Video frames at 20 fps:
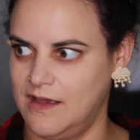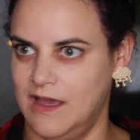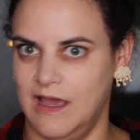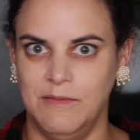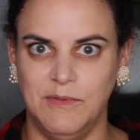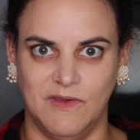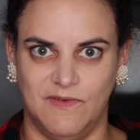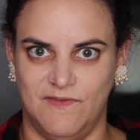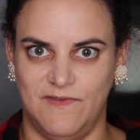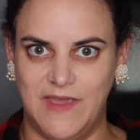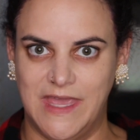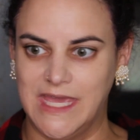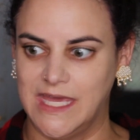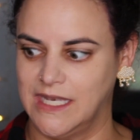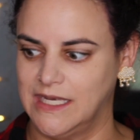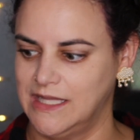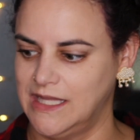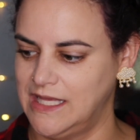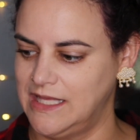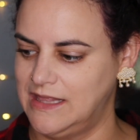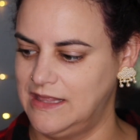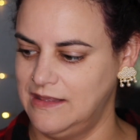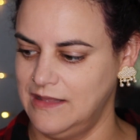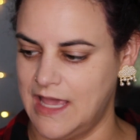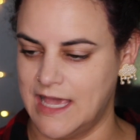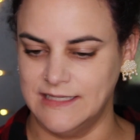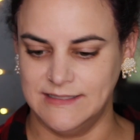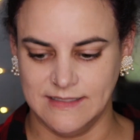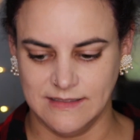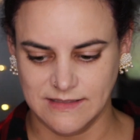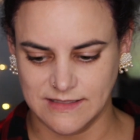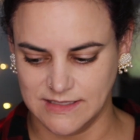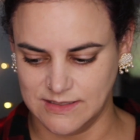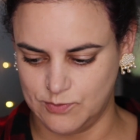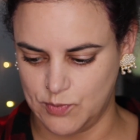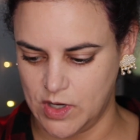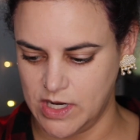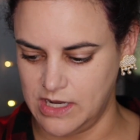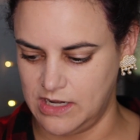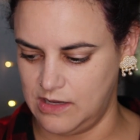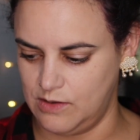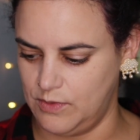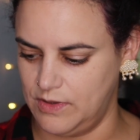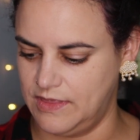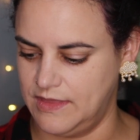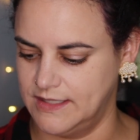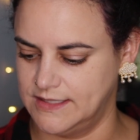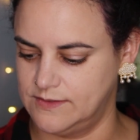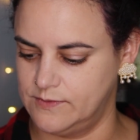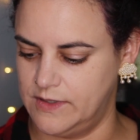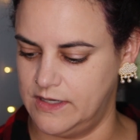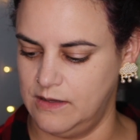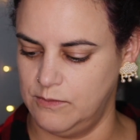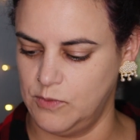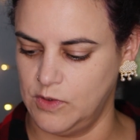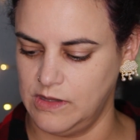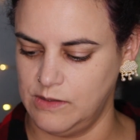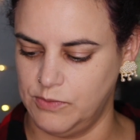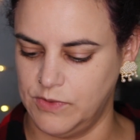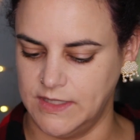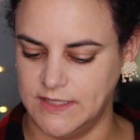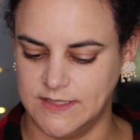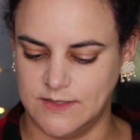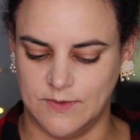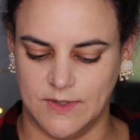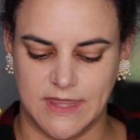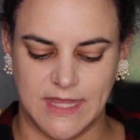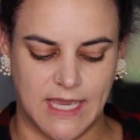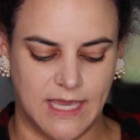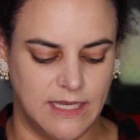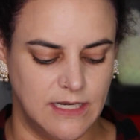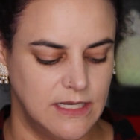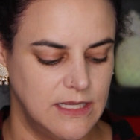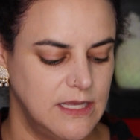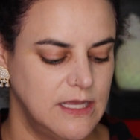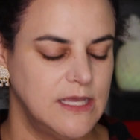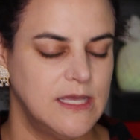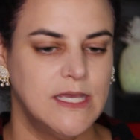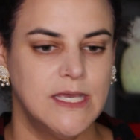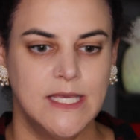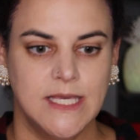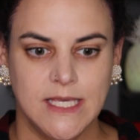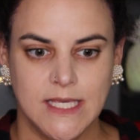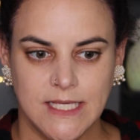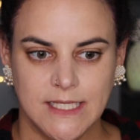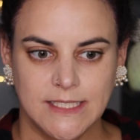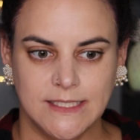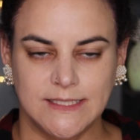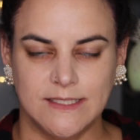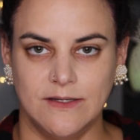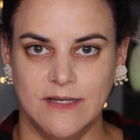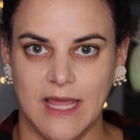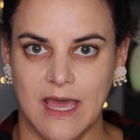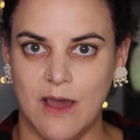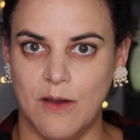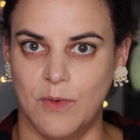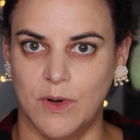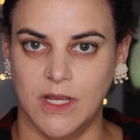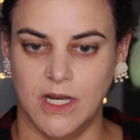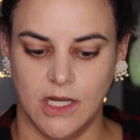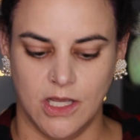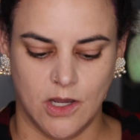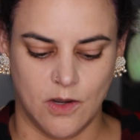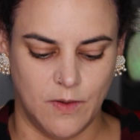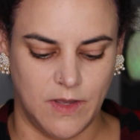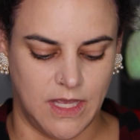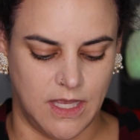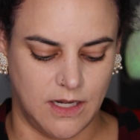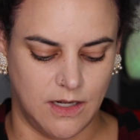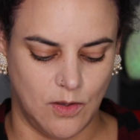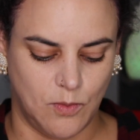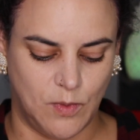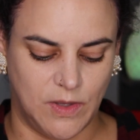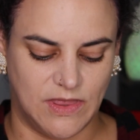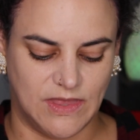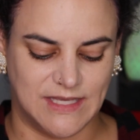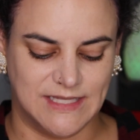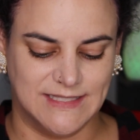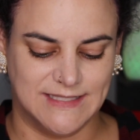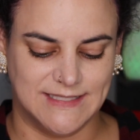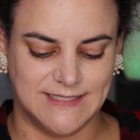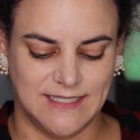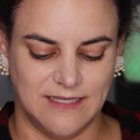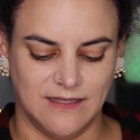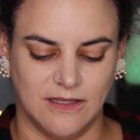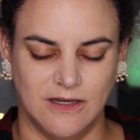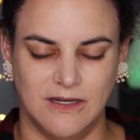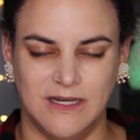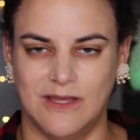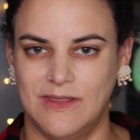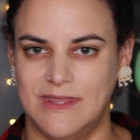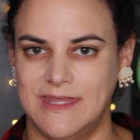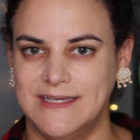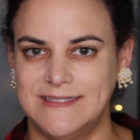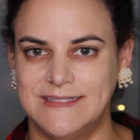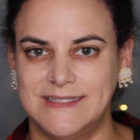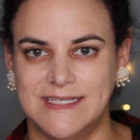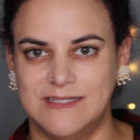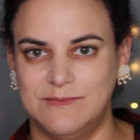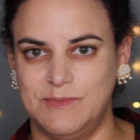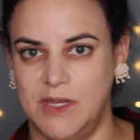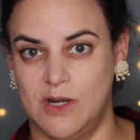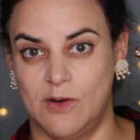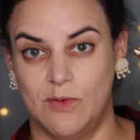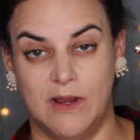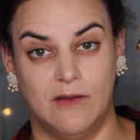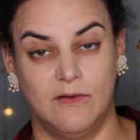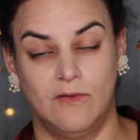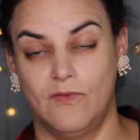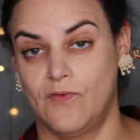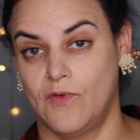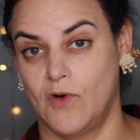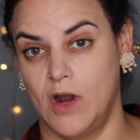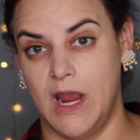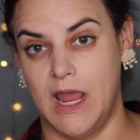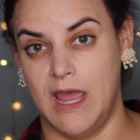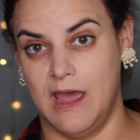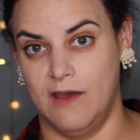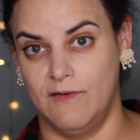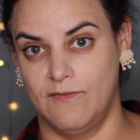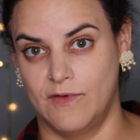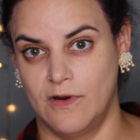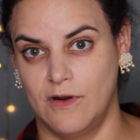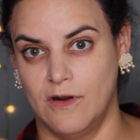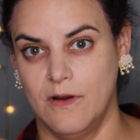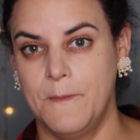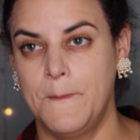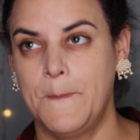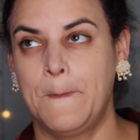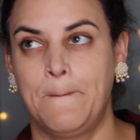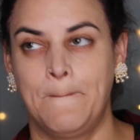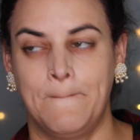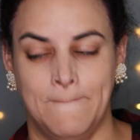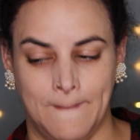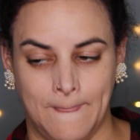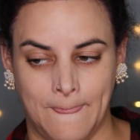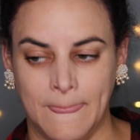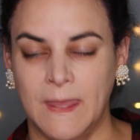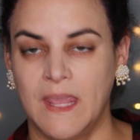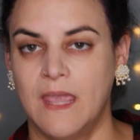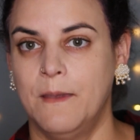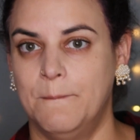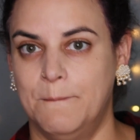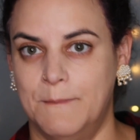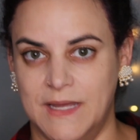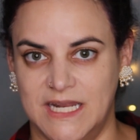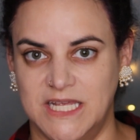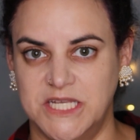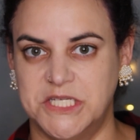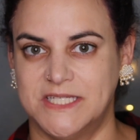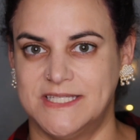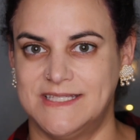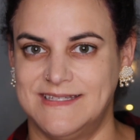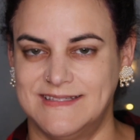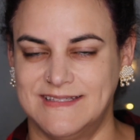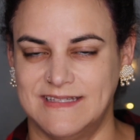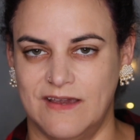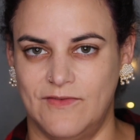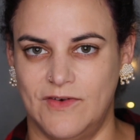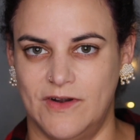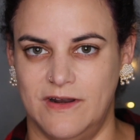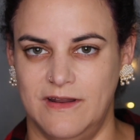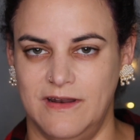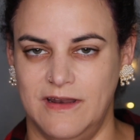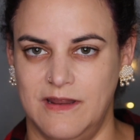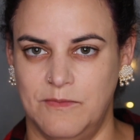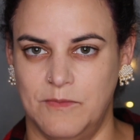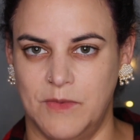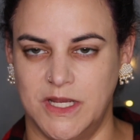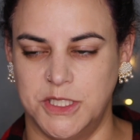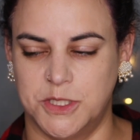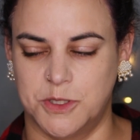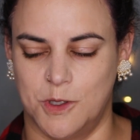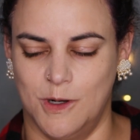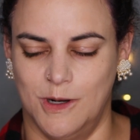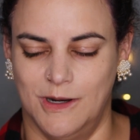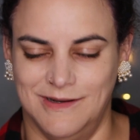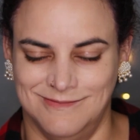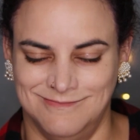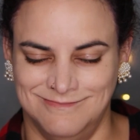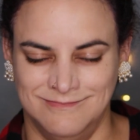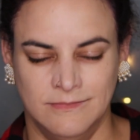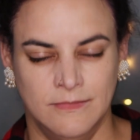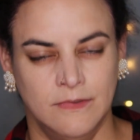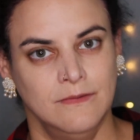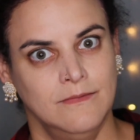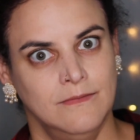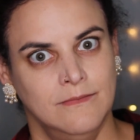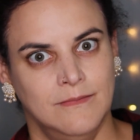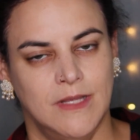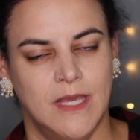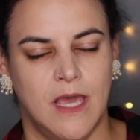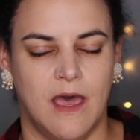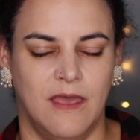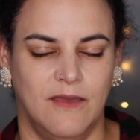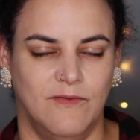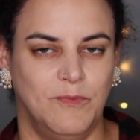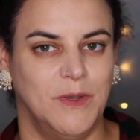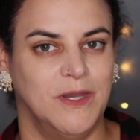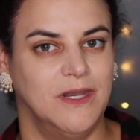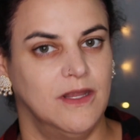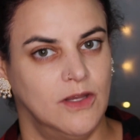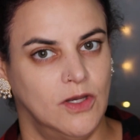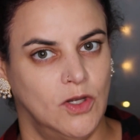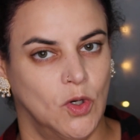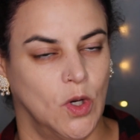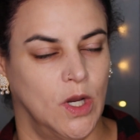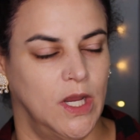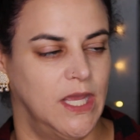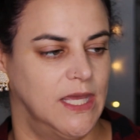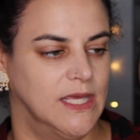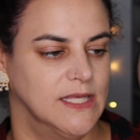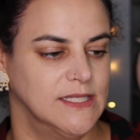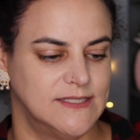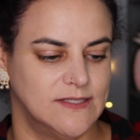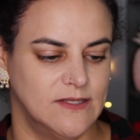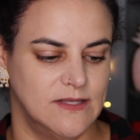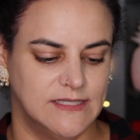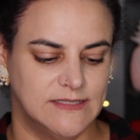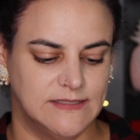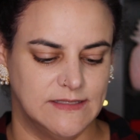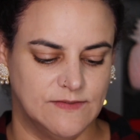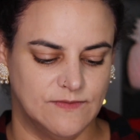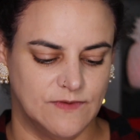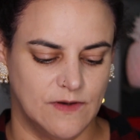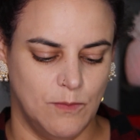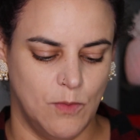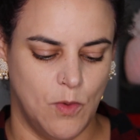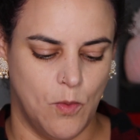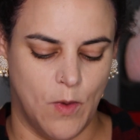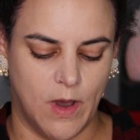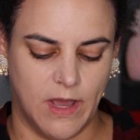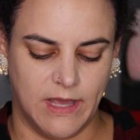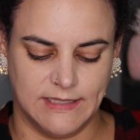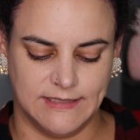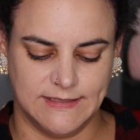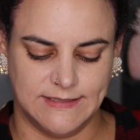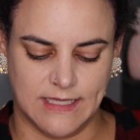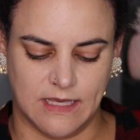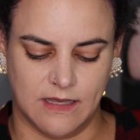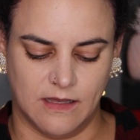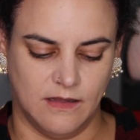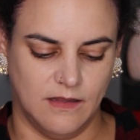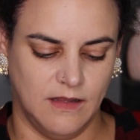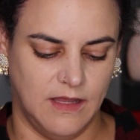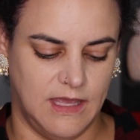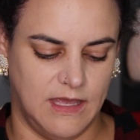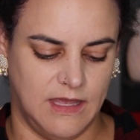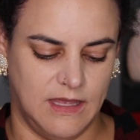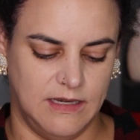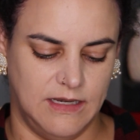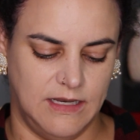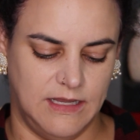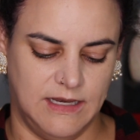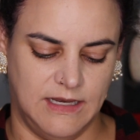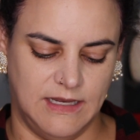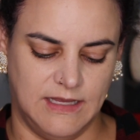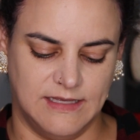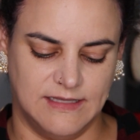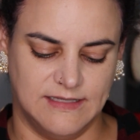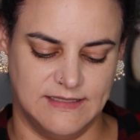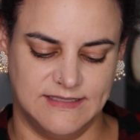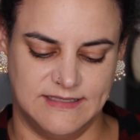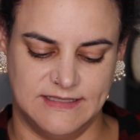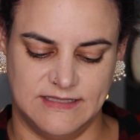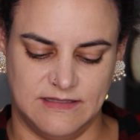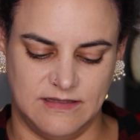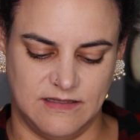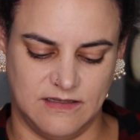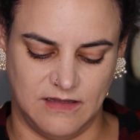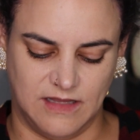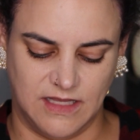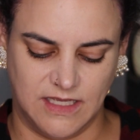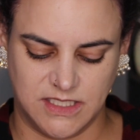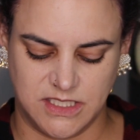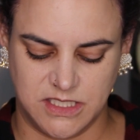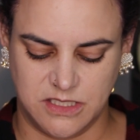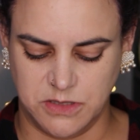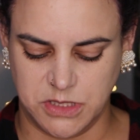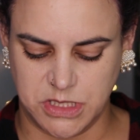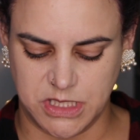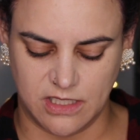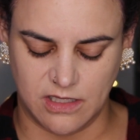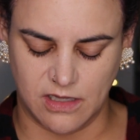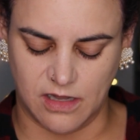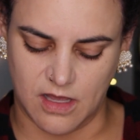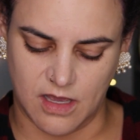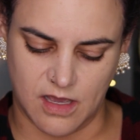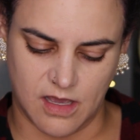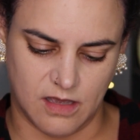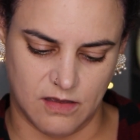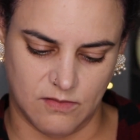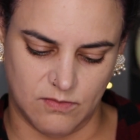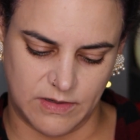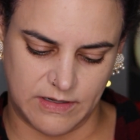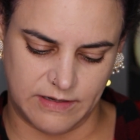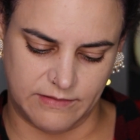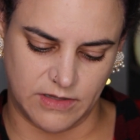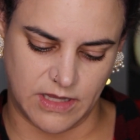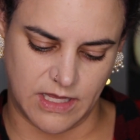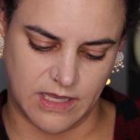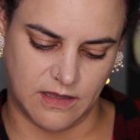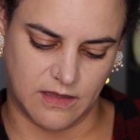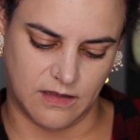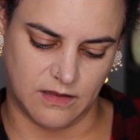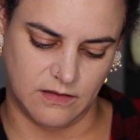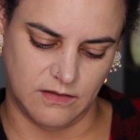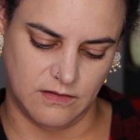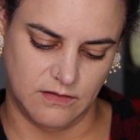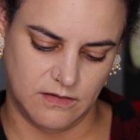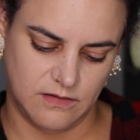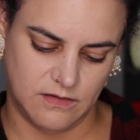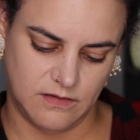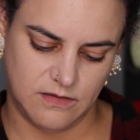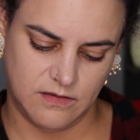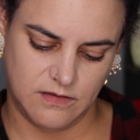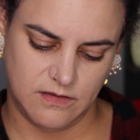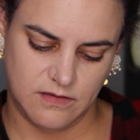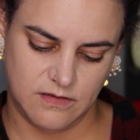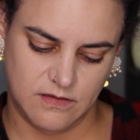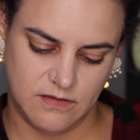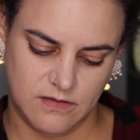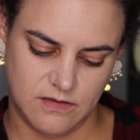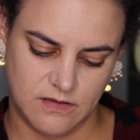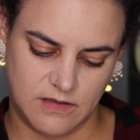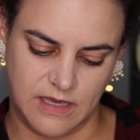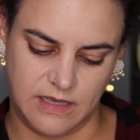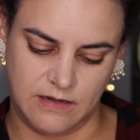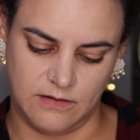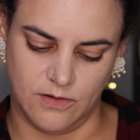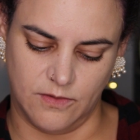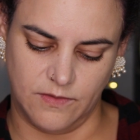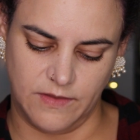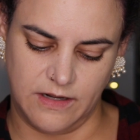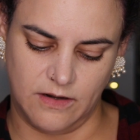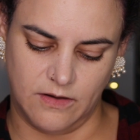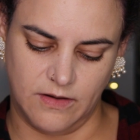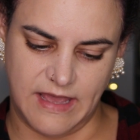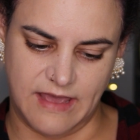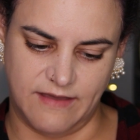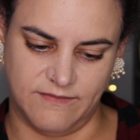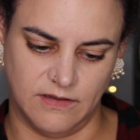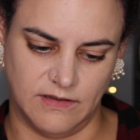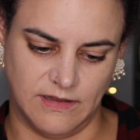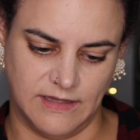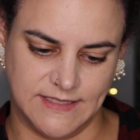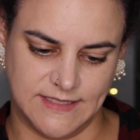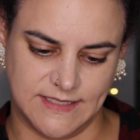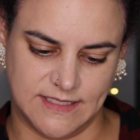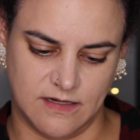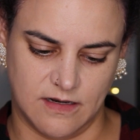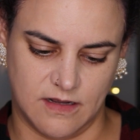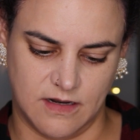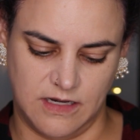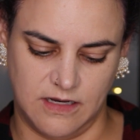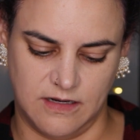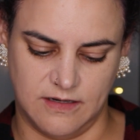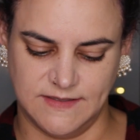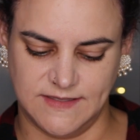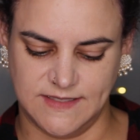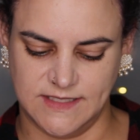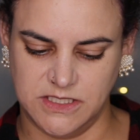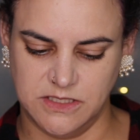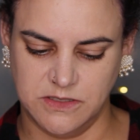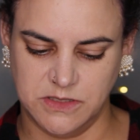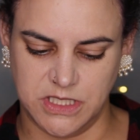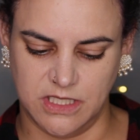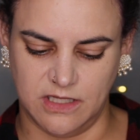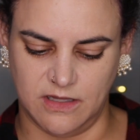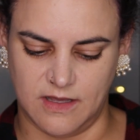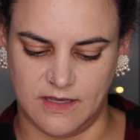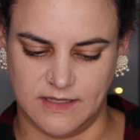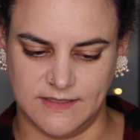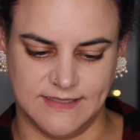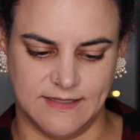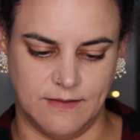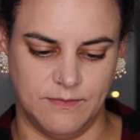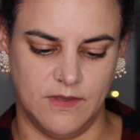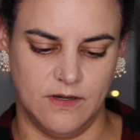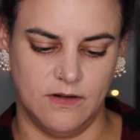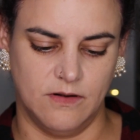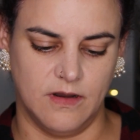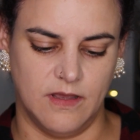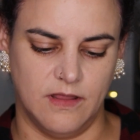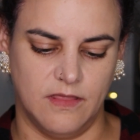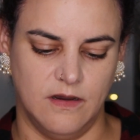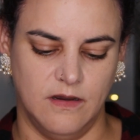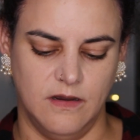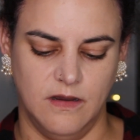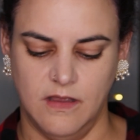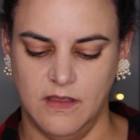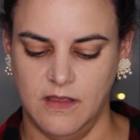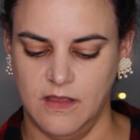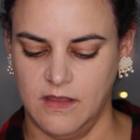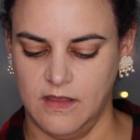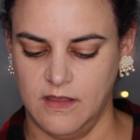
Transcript: I'm a fan. Like Essence is bringing it with this one. I'm really pleased with that. So now we're gonna go in with concealer. Now this has been around forever, but I just discovered it in my drawer. I've been ignoring it. So this is from YSL and it is, they're like Tushy Claw, whatever the hell, I don't know, they don't have it listed on here. It's the Touche Claw something or other.